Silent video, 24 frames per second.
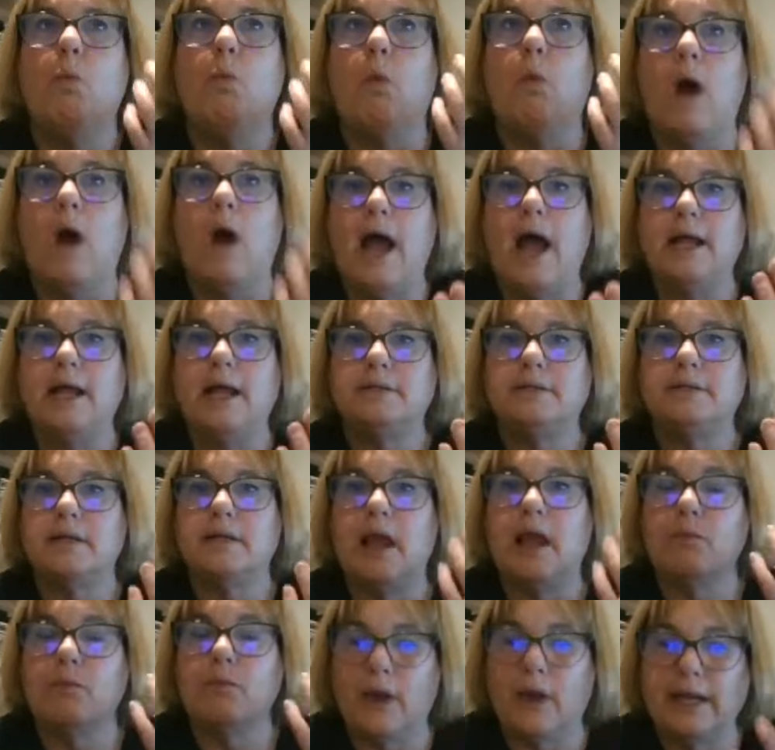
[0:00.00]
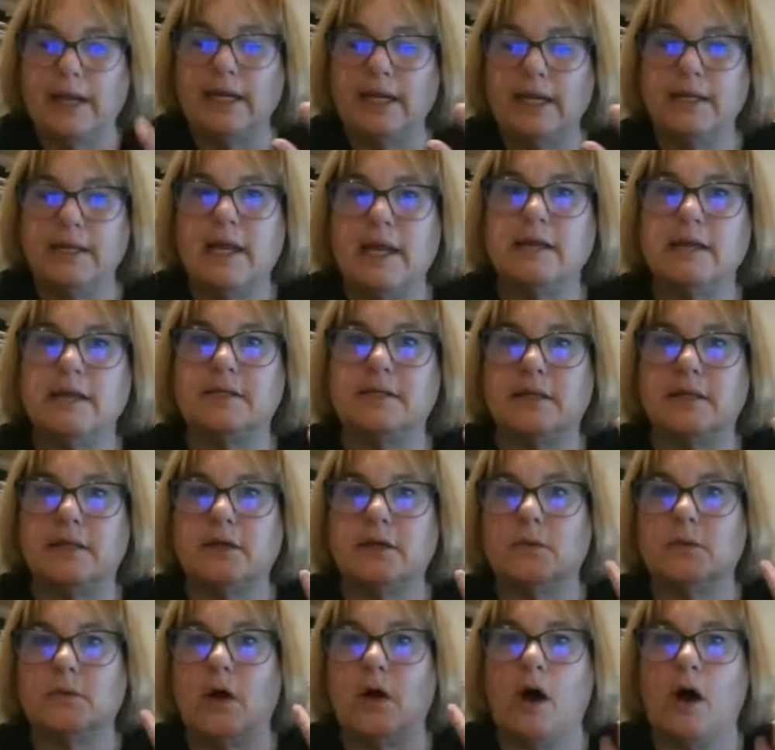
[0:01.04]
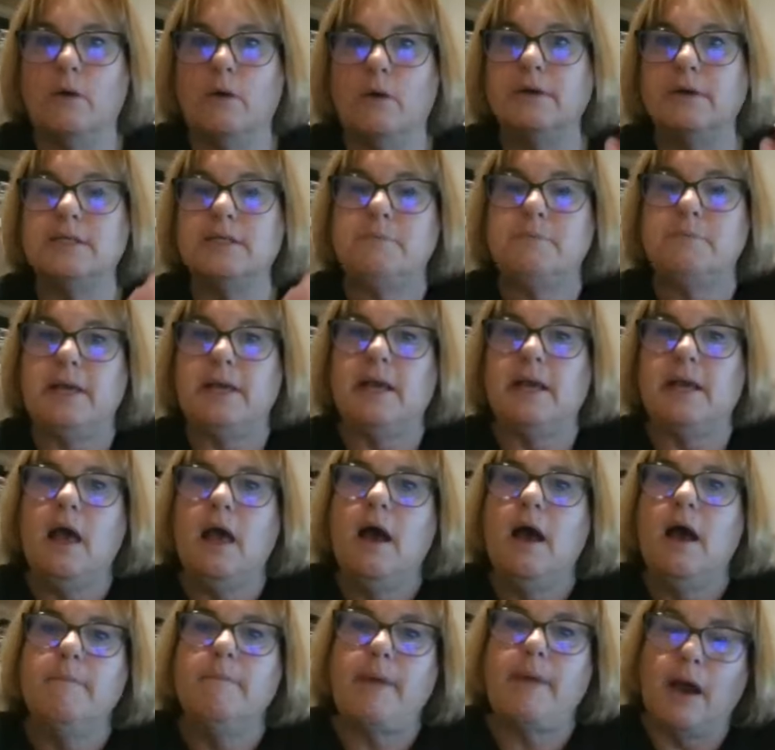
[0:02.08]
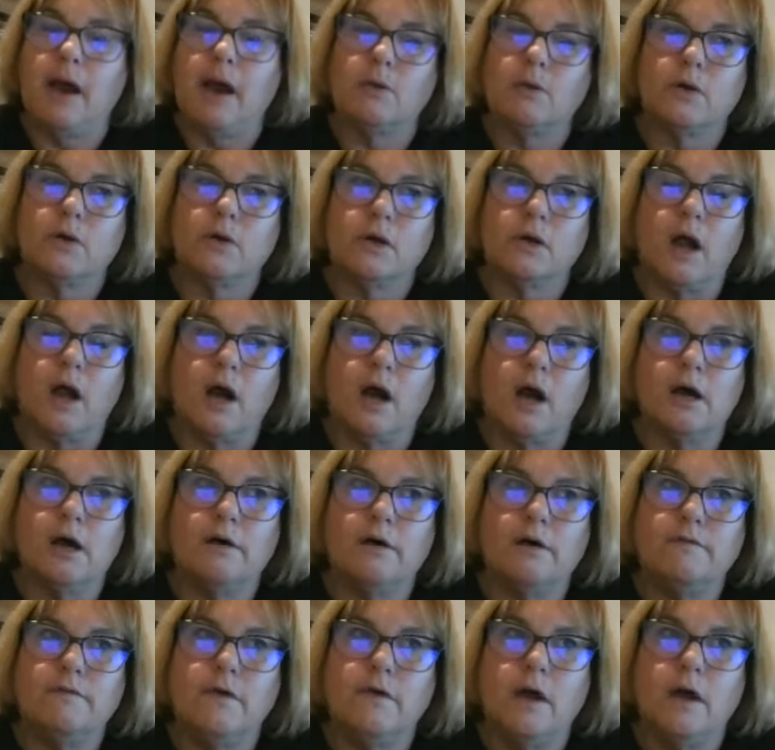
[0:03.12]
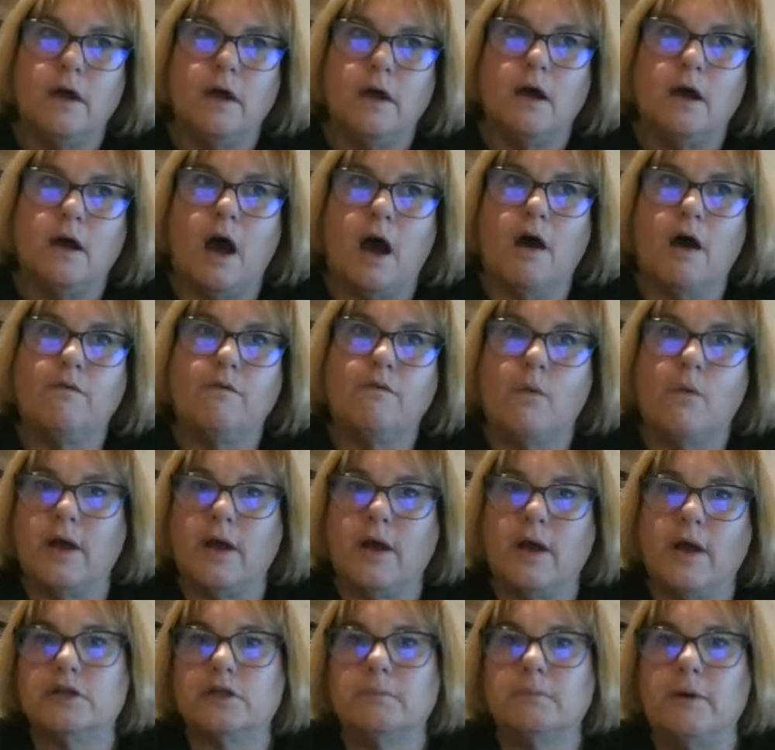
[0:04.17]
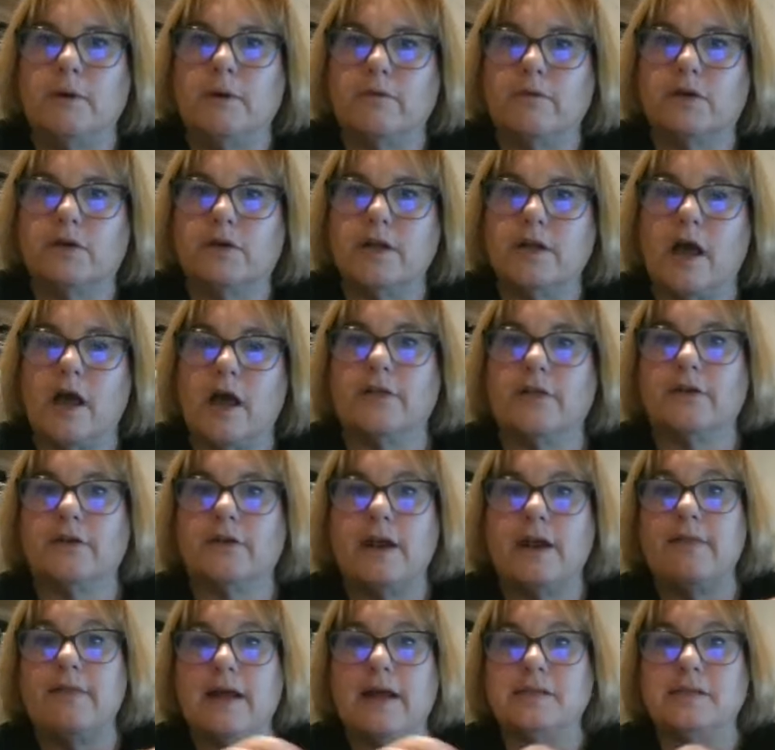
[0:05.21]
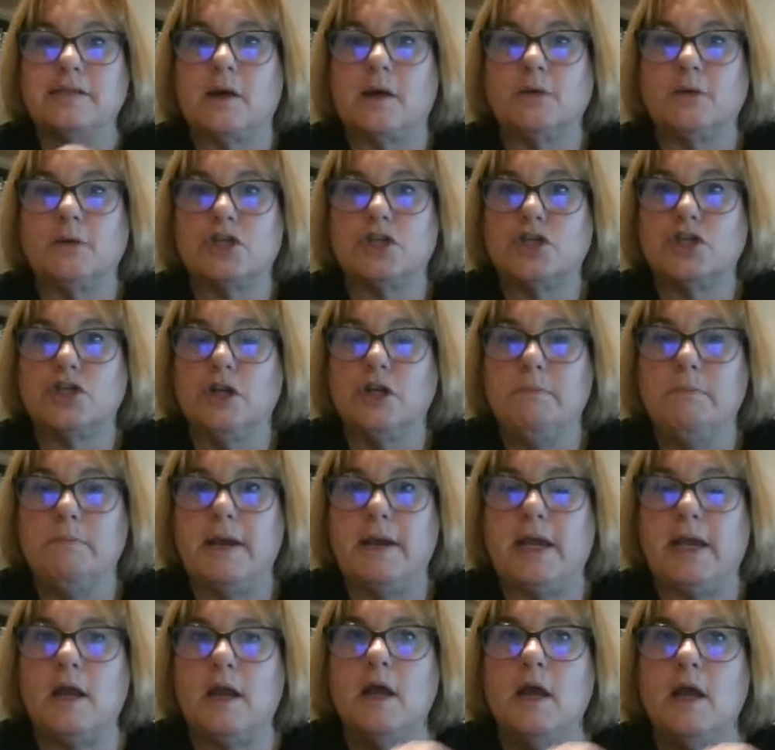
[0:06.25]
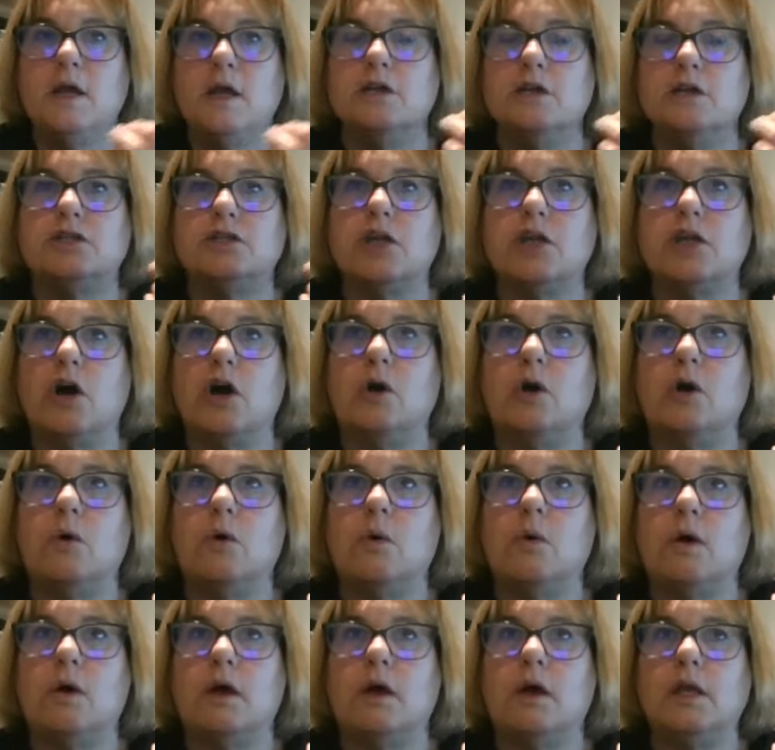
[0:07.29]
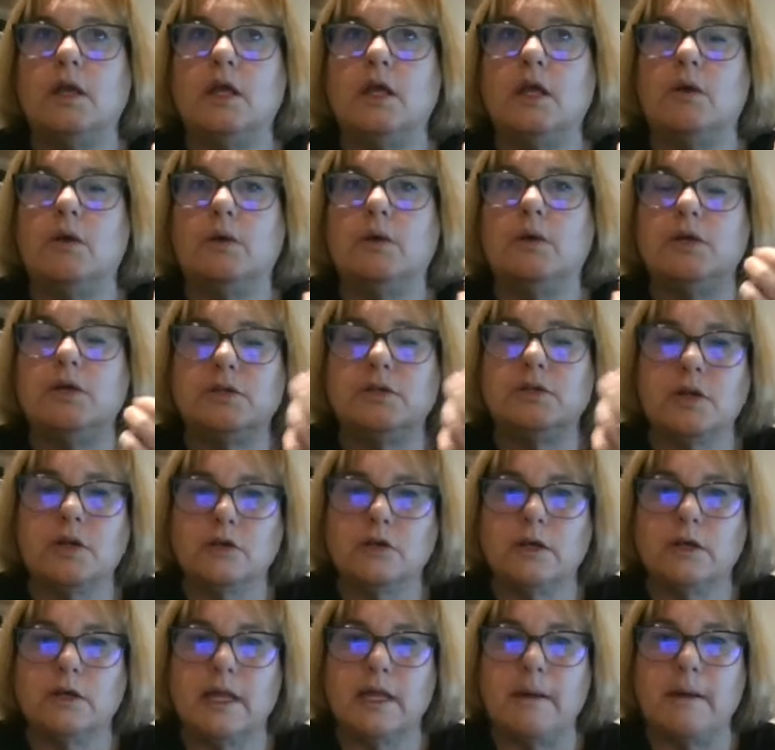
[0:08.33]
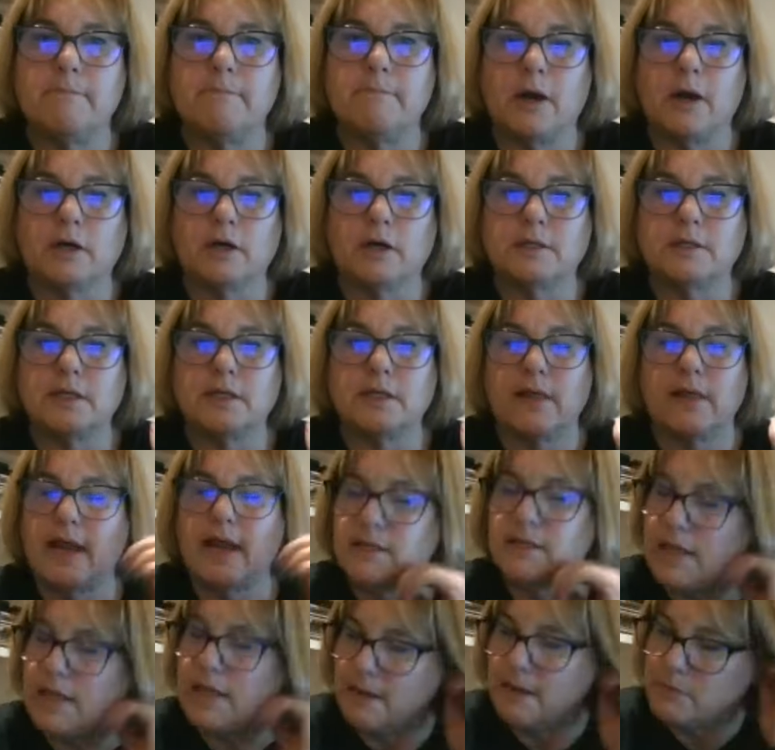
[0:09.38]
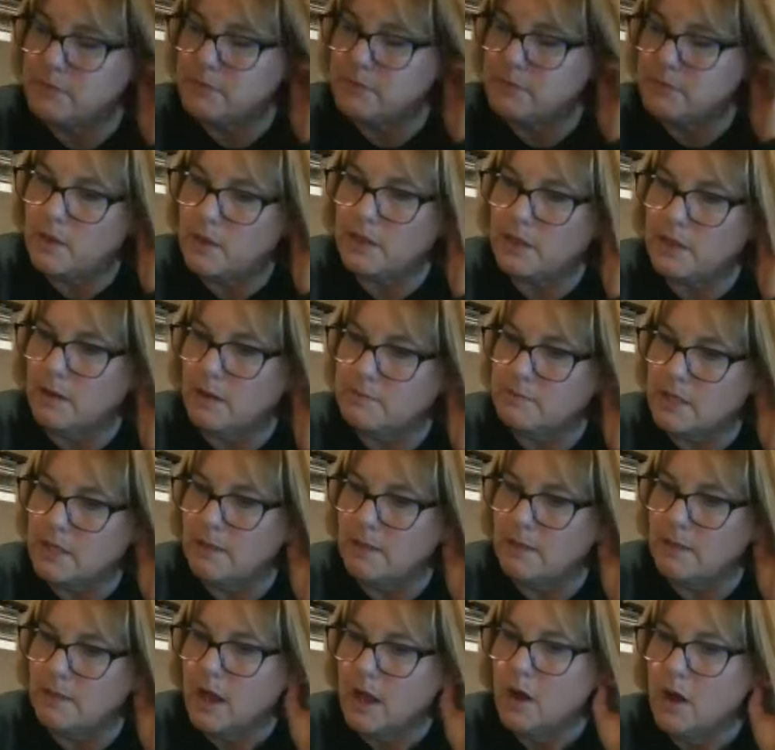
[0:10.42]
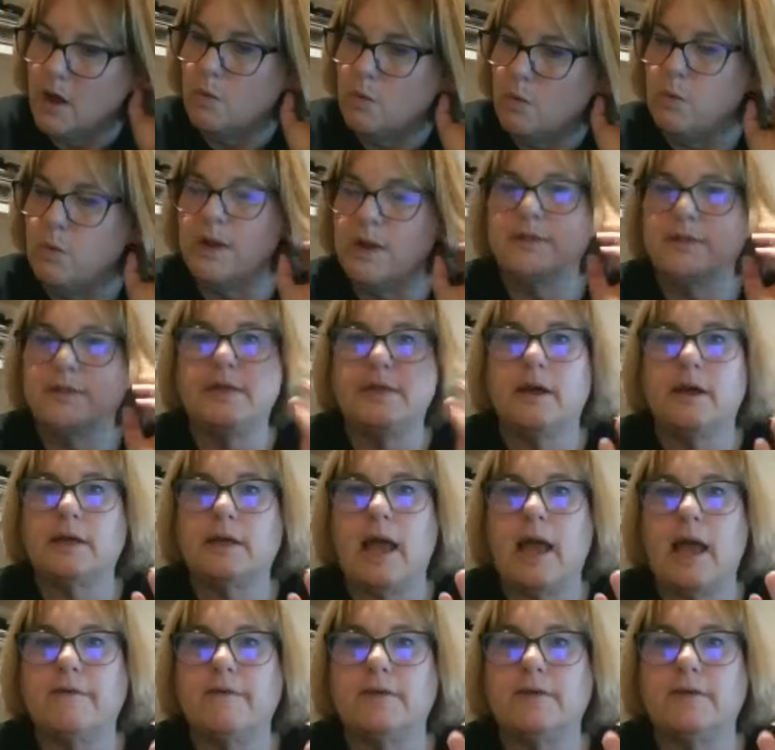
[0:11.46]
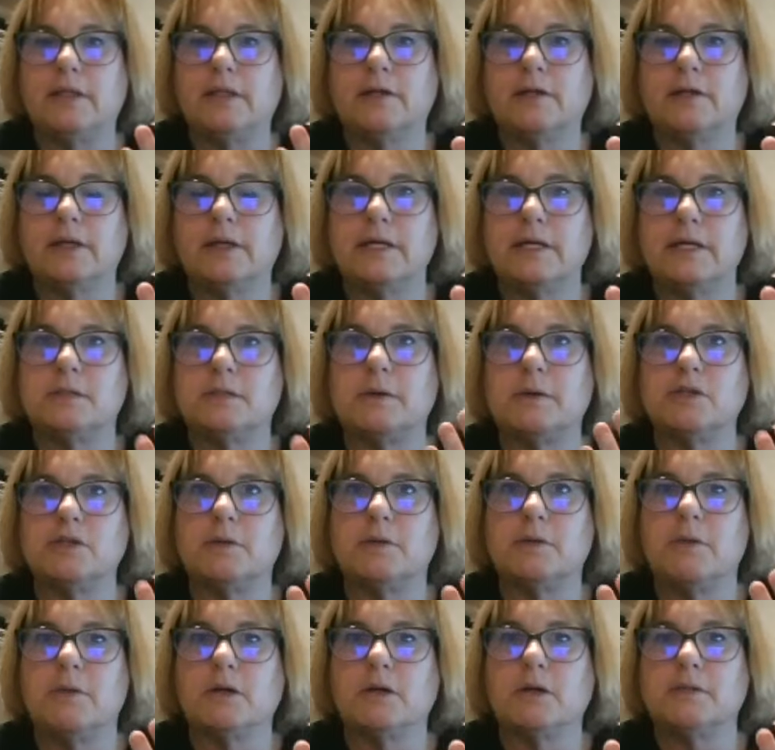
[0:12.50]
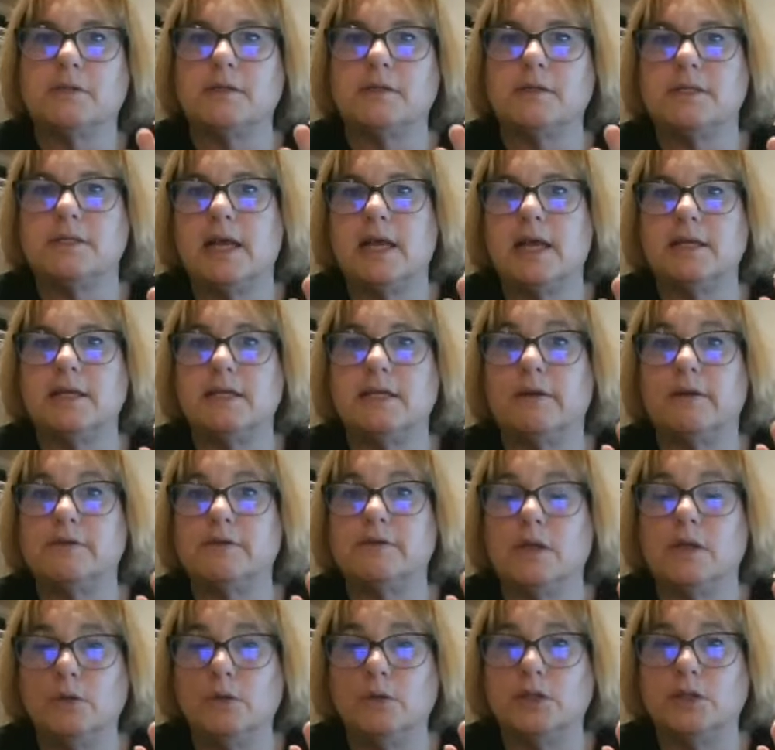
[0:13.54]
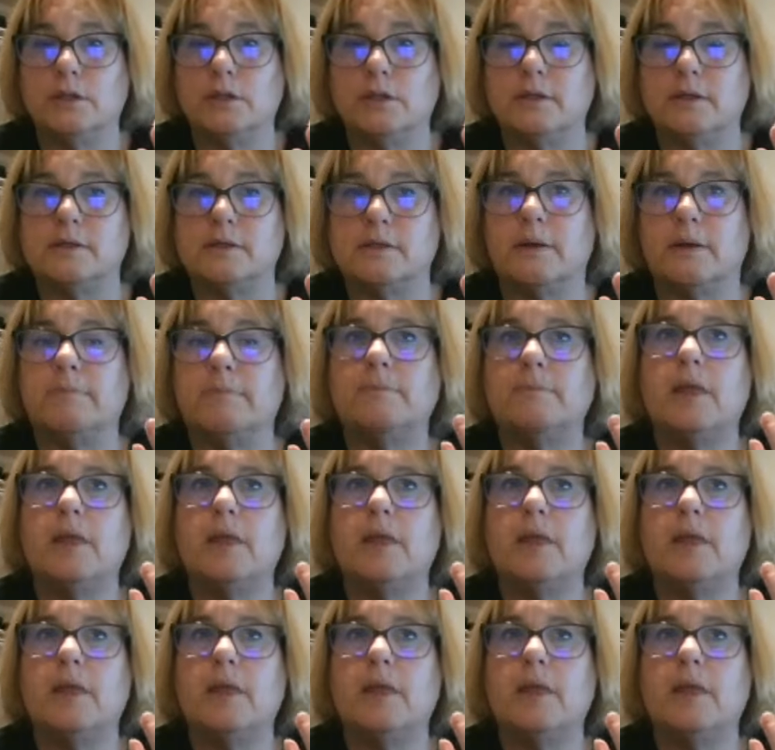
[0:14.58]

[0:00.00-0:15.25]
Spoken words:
recognize that there will always be power of one group over another, and that's how it should be. So, you know, when you start looking at Marx, a lot of times what comes up with conflict theory, and especially Marx, is the idea of socialism.